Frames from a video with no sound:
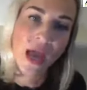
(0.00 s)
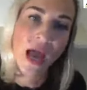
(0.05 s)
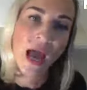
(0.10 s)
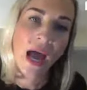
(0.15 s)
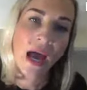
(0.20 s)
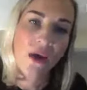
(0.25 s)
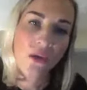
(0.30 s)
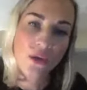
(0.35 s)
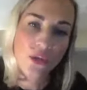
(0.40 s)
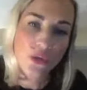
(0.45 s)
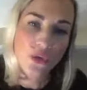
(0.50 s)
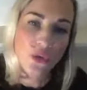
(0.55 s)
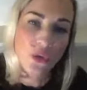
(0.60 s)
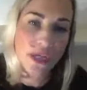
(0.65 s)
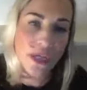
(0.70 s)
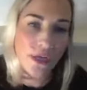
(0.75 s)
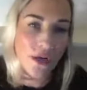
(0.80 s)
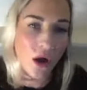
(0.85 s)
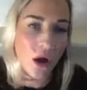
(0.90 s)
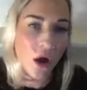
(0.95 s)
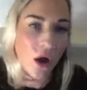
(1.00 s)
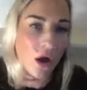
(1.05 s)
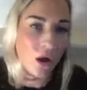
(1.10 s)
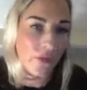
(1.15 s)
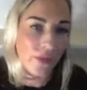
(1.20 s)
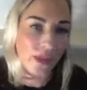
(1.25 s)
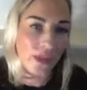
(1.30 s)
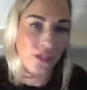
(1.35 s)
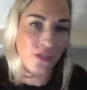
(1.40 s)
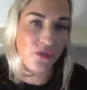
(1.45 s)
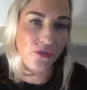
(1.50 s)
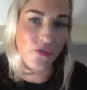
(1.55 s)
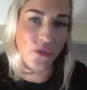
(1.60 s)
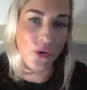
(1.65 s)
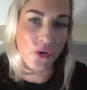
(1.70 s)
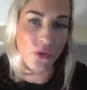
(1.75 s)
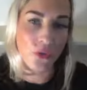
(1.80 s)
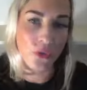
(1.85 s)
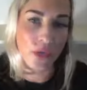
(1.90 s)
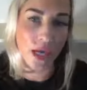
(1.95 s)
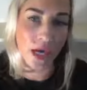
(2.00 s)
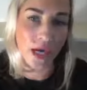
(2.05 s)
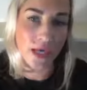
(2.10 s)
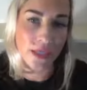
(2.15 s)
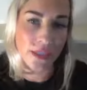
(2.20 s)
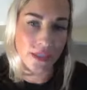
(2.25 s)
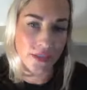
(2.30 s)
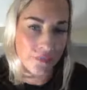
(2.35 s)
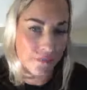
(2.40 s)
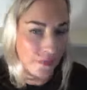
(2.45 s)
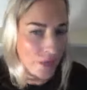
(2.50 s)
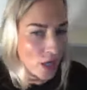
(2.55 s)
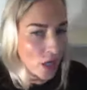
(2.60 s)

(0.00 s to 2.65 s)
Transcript: how do you get a heart that's fertile, guys?